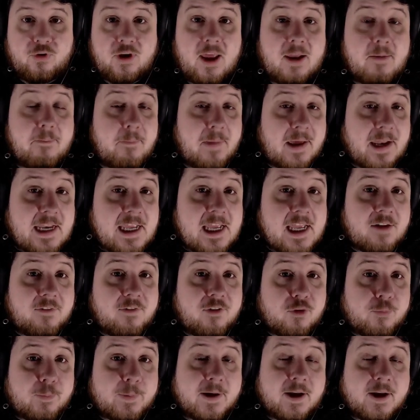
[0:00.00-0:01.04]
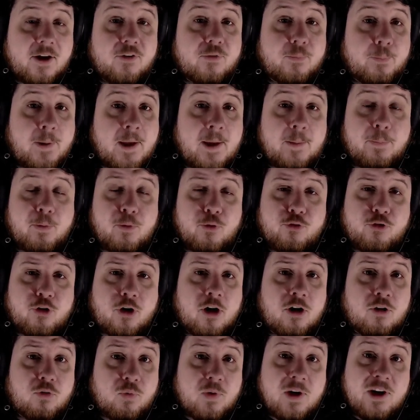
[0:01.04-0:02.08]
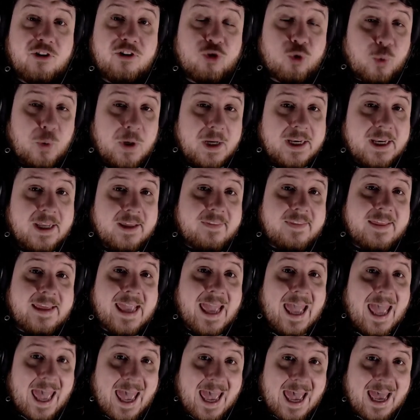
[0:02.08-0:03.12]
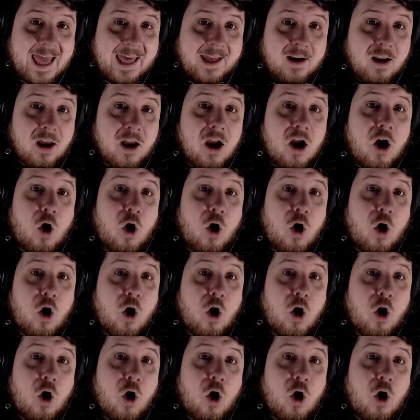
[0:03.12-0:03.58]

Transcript: And many of it's because people started retweeting the ad